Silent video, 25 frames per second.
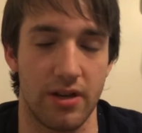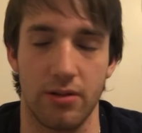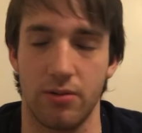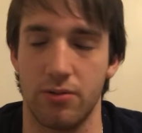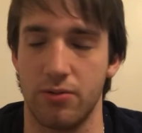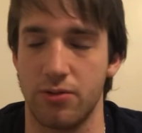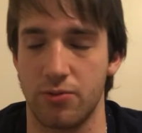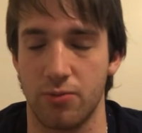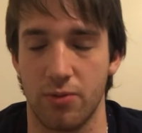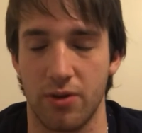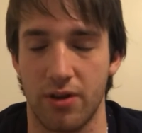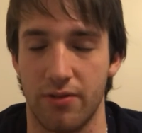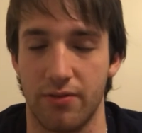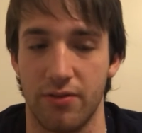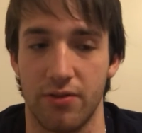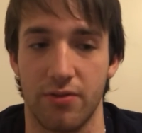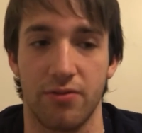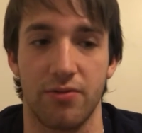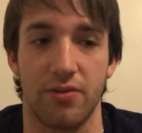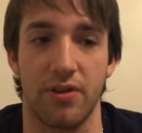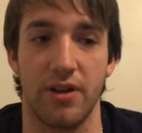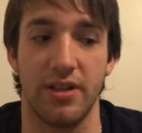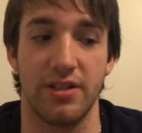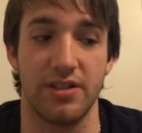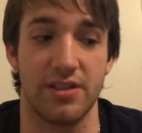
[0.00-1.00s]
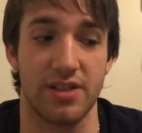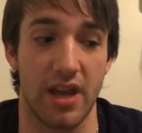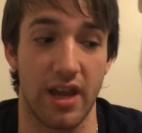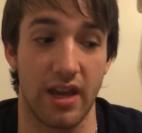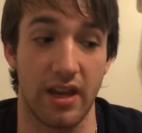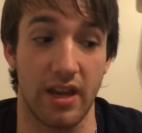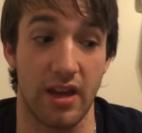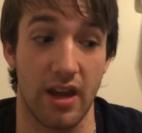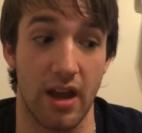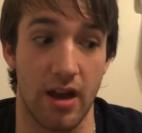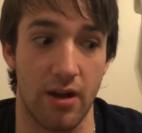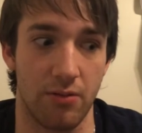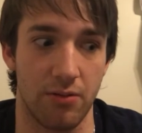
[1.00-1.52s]
It was one of her friends
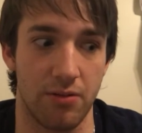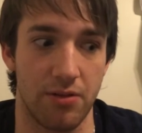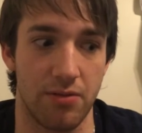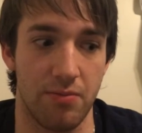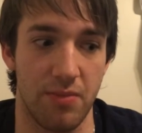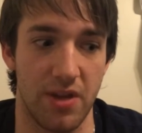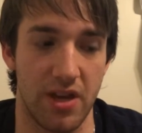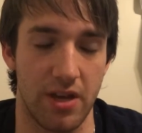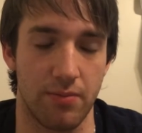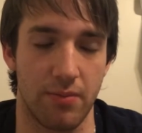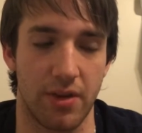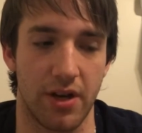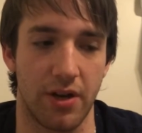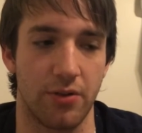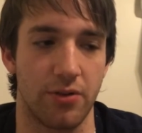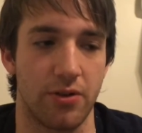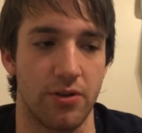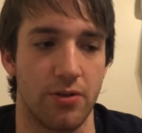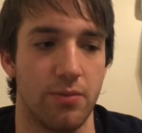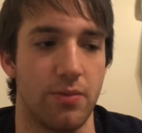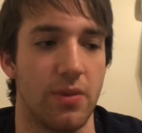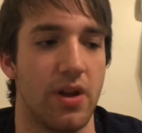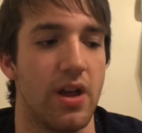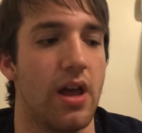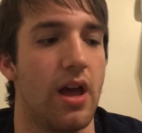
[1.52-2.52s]
hanging out with me in my group.